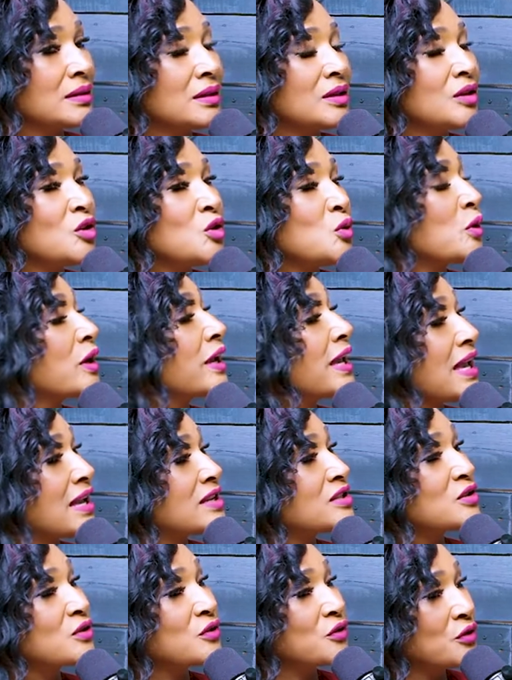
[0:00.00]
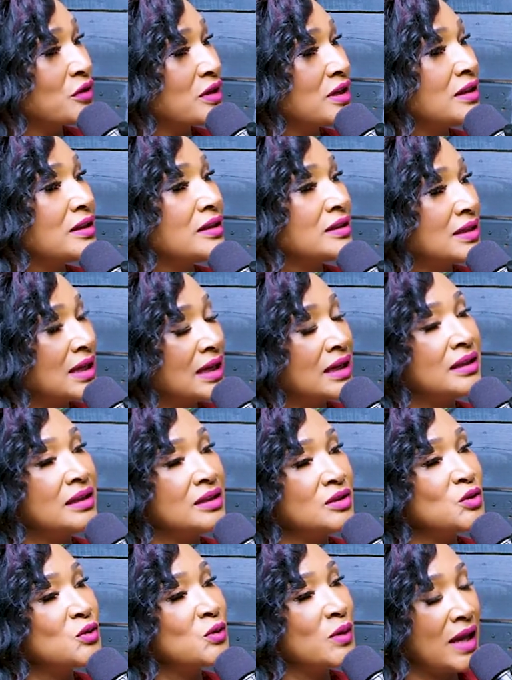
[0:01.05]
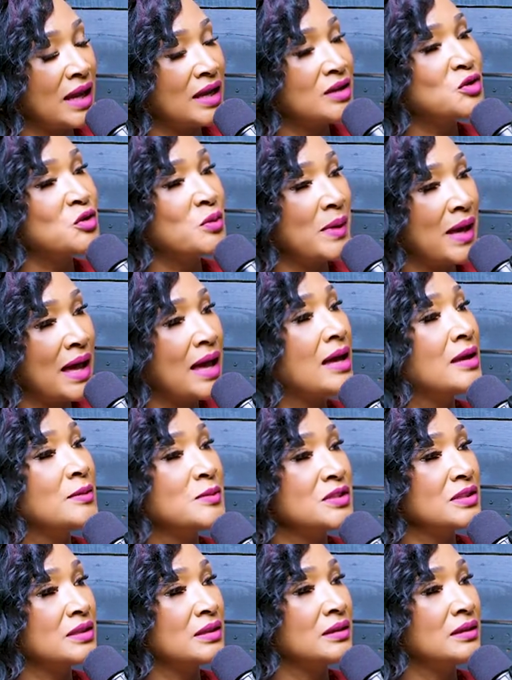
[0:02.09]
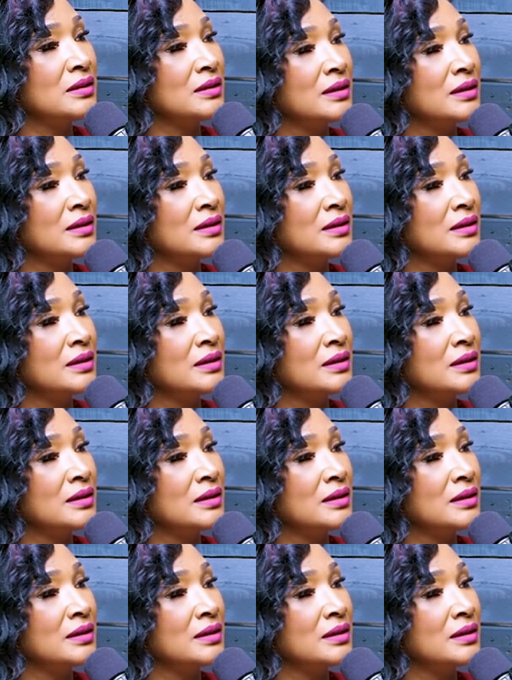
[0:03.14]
You were cancer-free the day that you had your biopsy.